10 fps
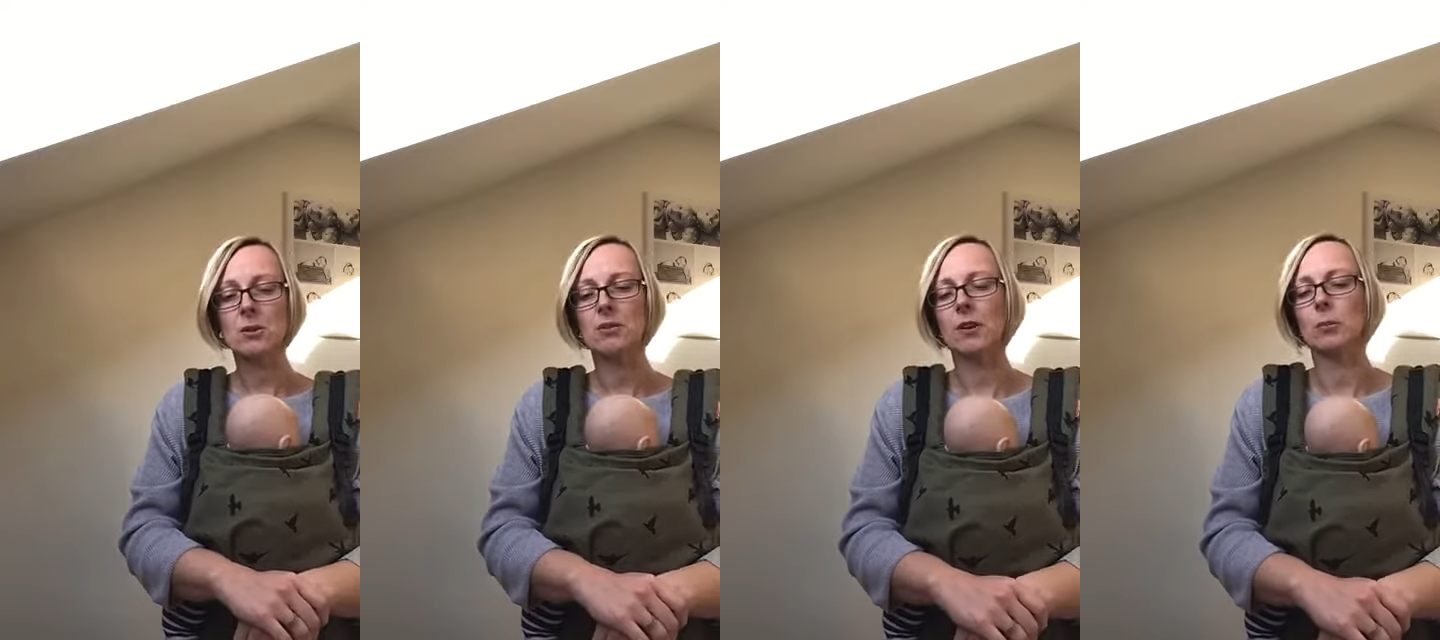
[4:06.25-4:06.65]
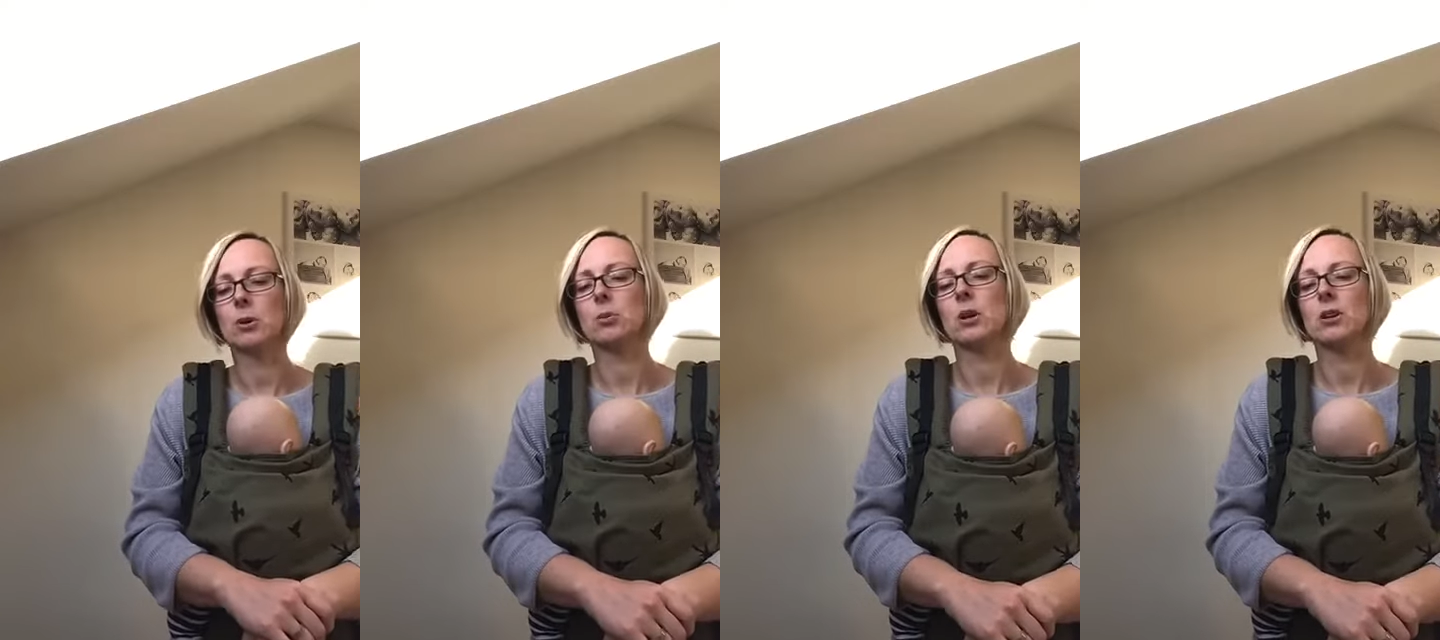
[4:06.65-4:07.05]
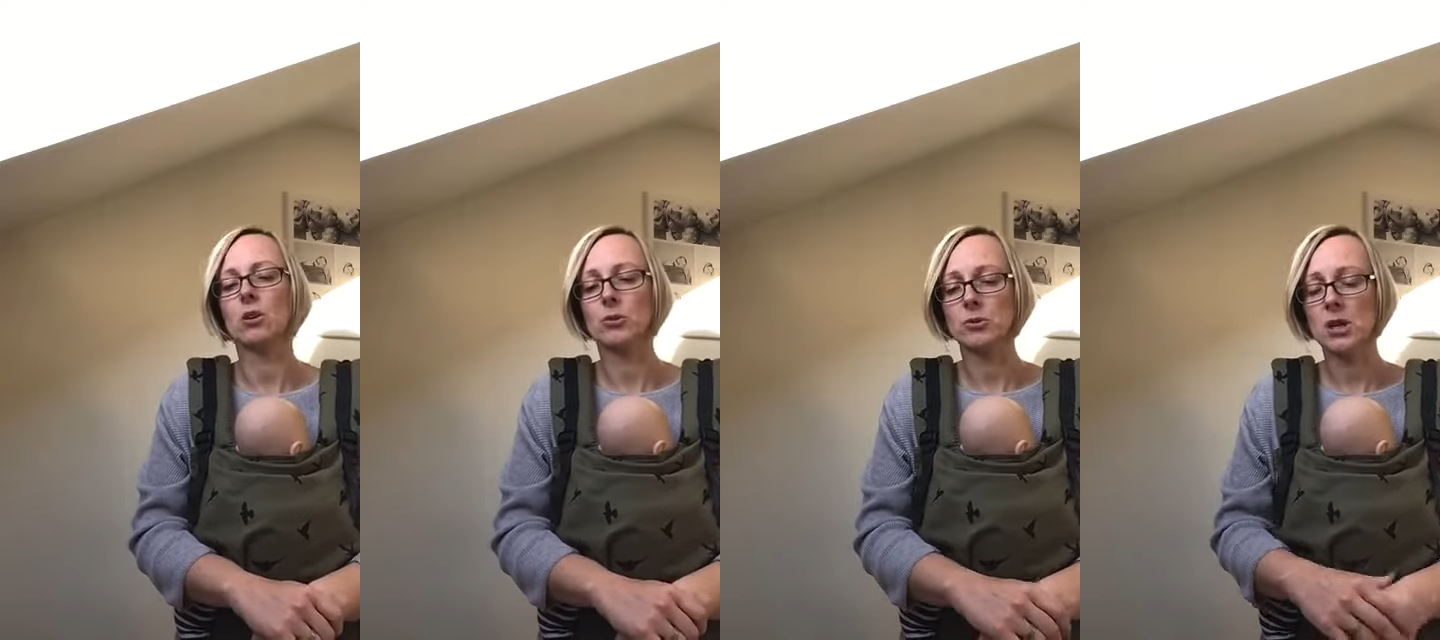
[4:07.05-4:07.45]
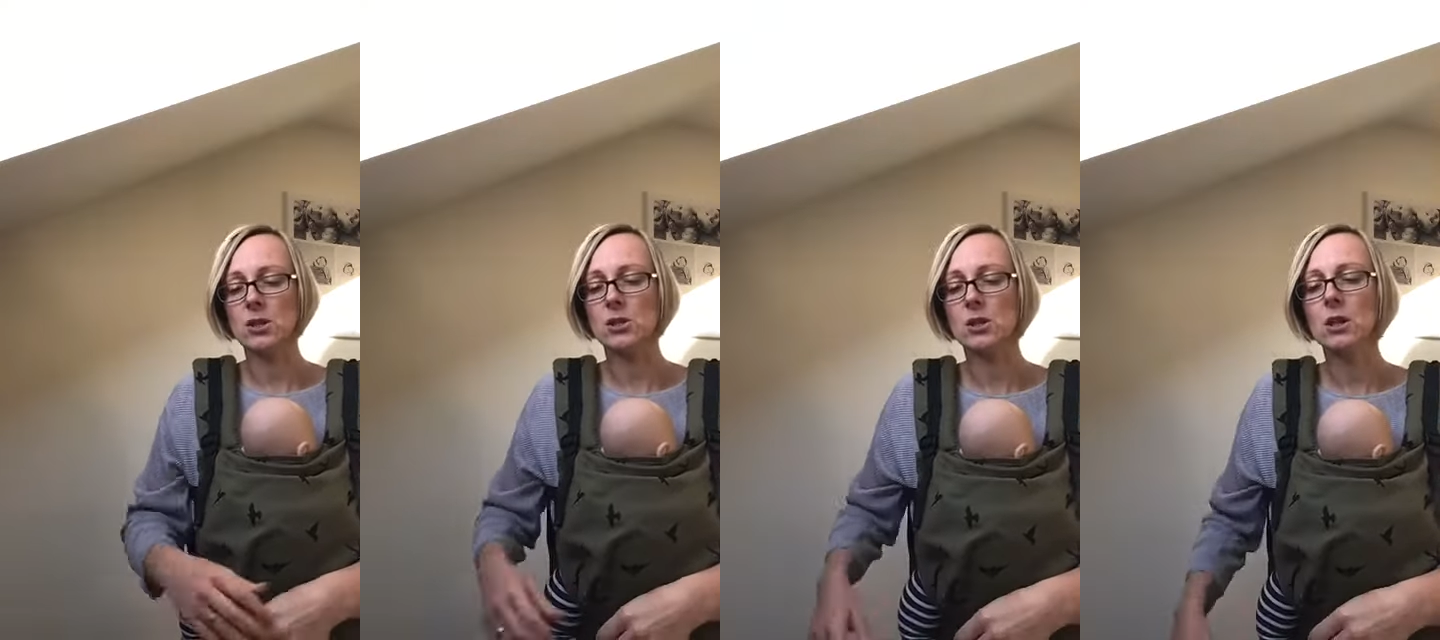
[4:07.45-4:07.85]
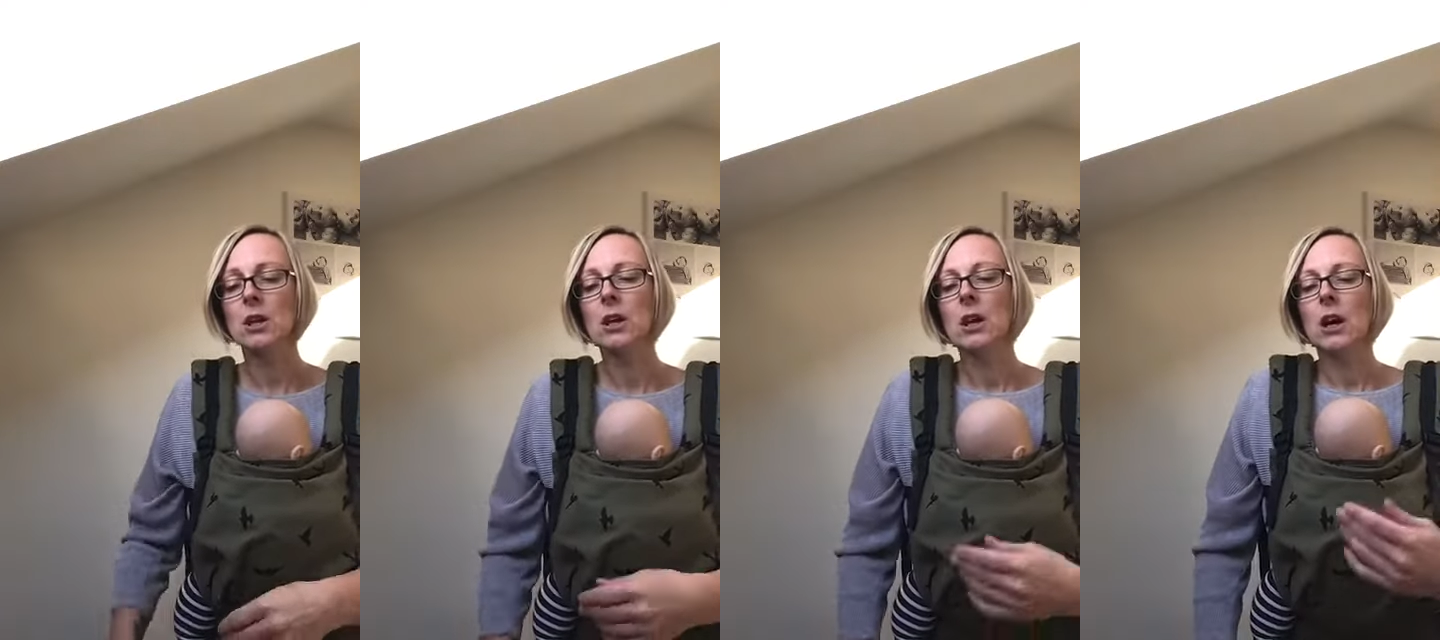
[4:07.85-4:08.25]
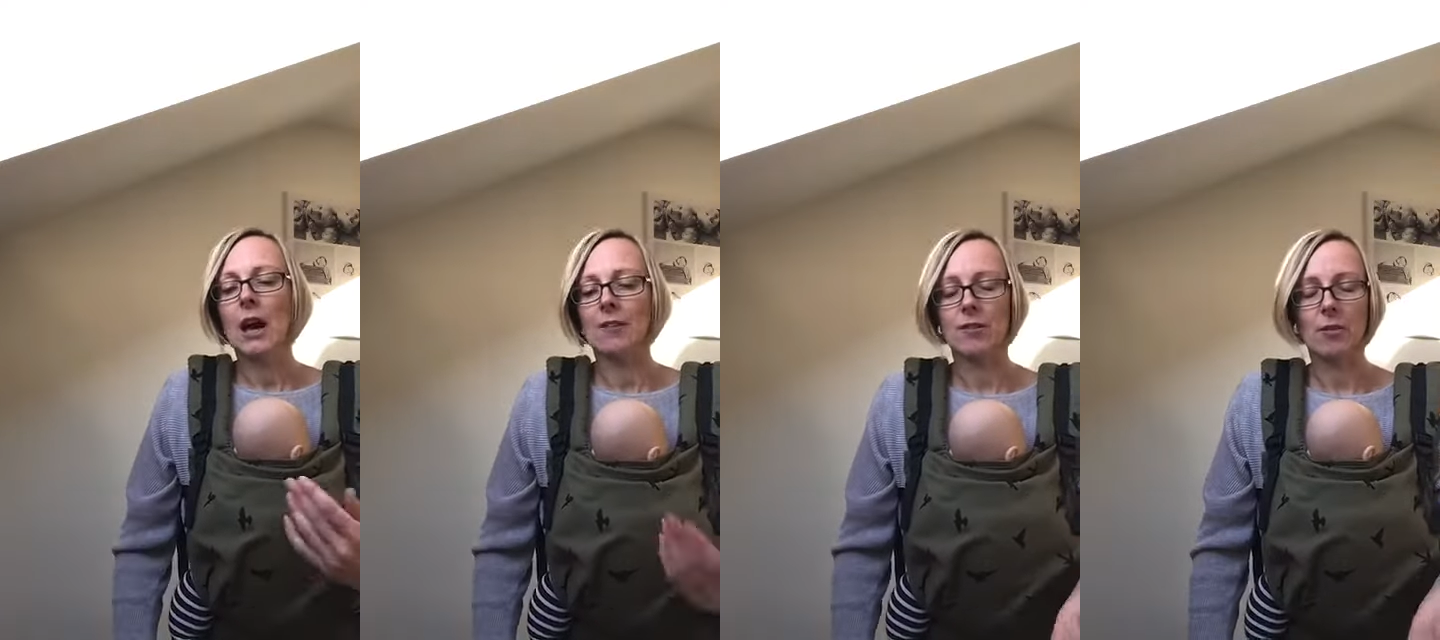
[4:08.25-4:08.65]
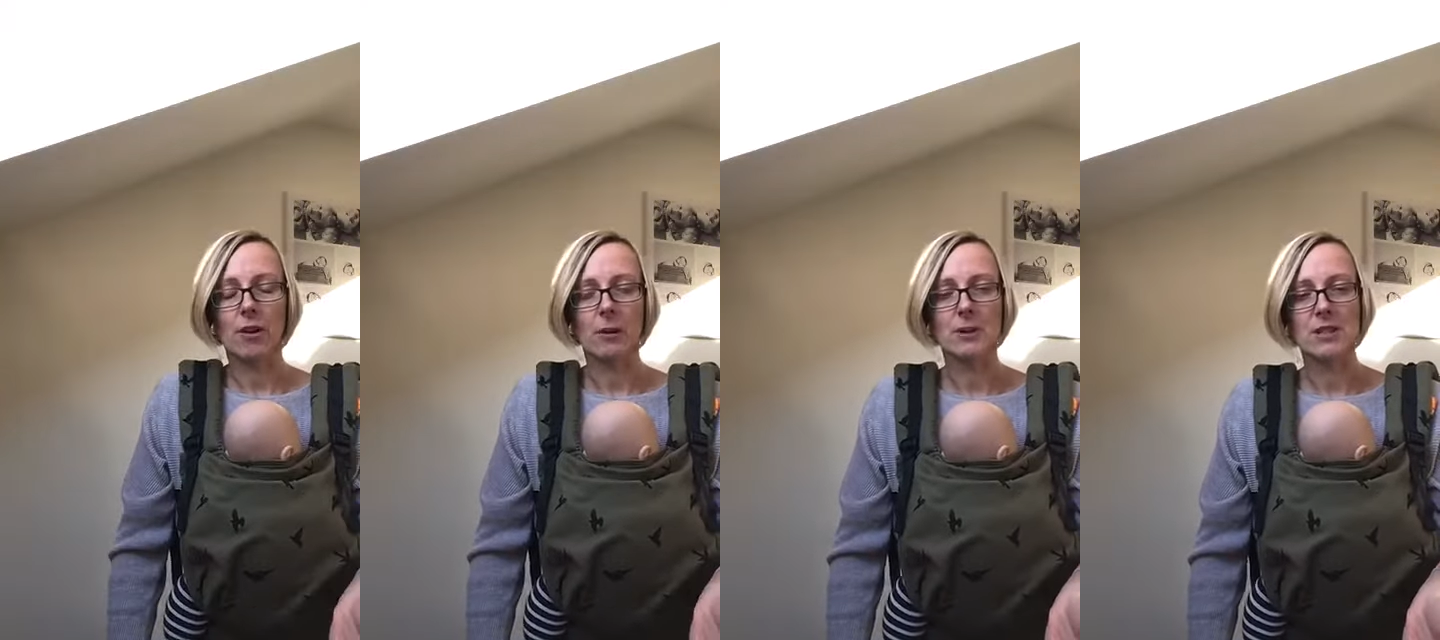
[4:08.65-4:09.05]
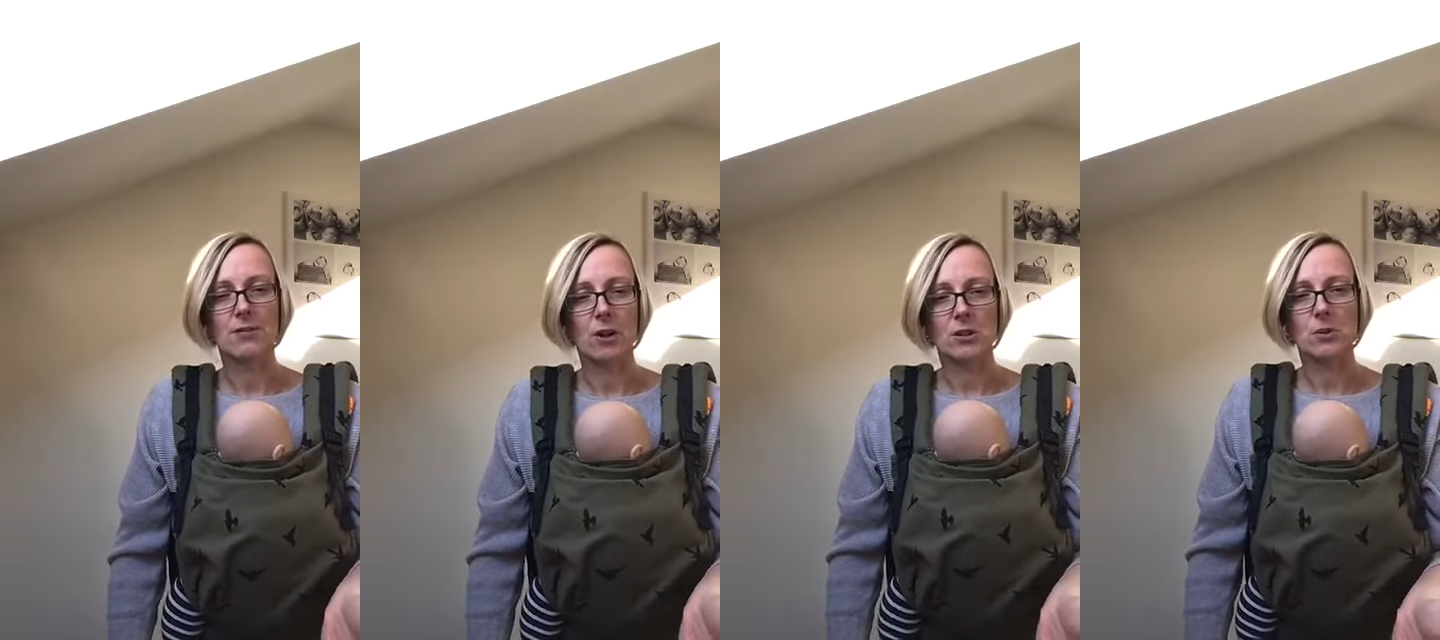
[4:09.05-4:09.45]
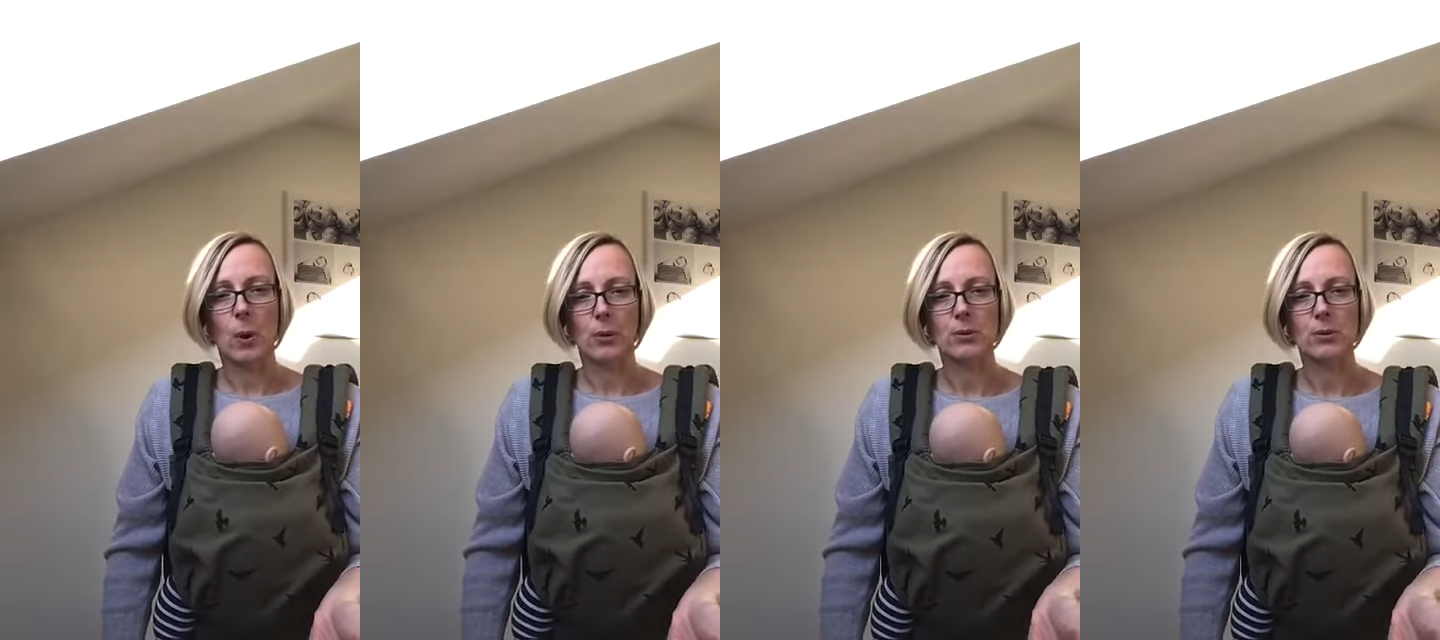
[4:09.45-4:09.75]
so if anybody would like a consultation, have availability for those as well.